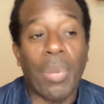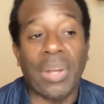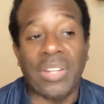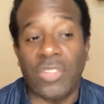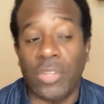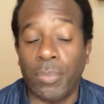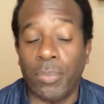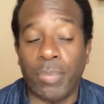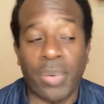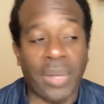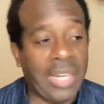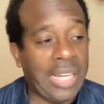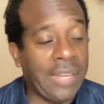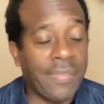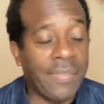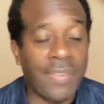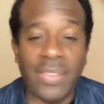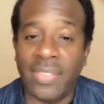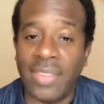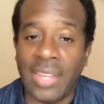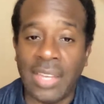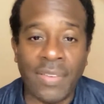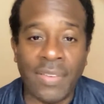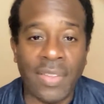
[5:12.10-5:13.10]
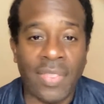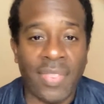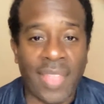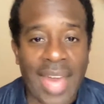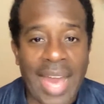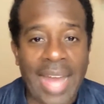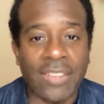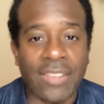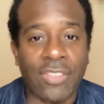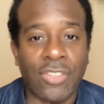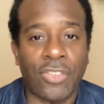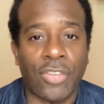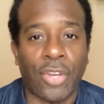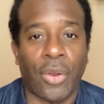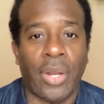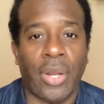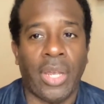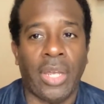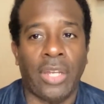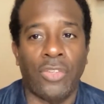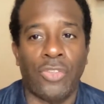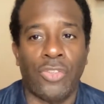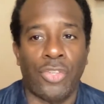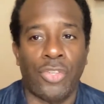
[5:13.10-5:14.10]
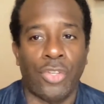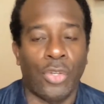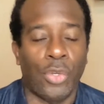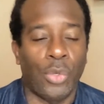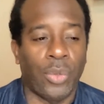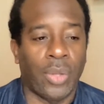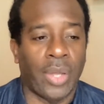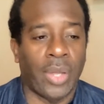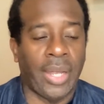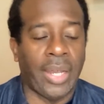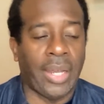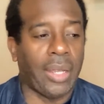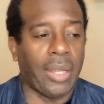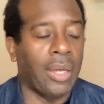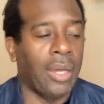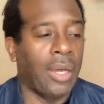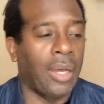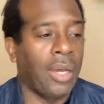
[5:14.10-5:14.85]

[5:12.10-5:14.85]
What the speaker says: But even that's turning into like